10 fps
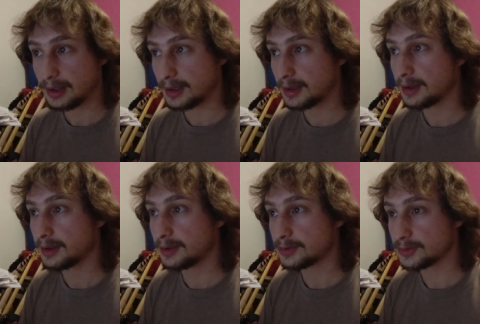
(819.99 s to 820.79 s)

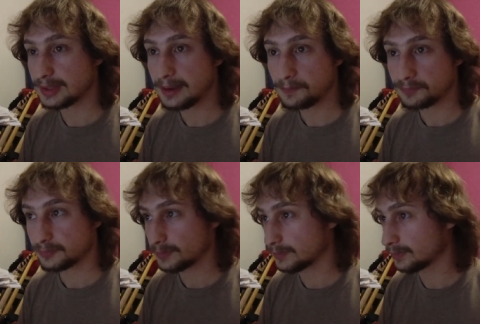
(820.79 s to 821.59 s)
Uh, so yeah.
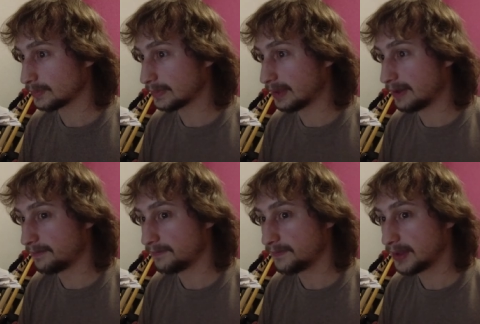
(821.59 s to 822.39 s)

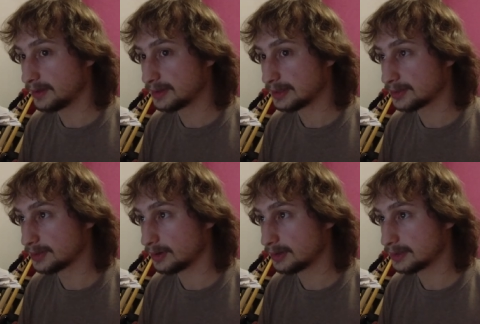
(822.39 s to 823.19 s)
I think
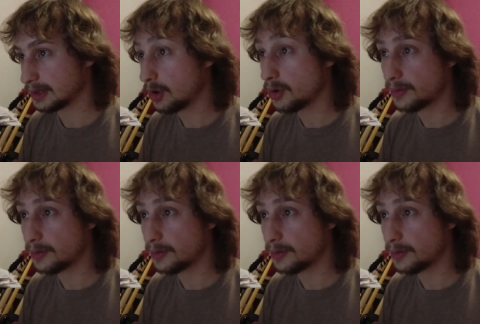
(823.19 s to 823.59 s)
that's all.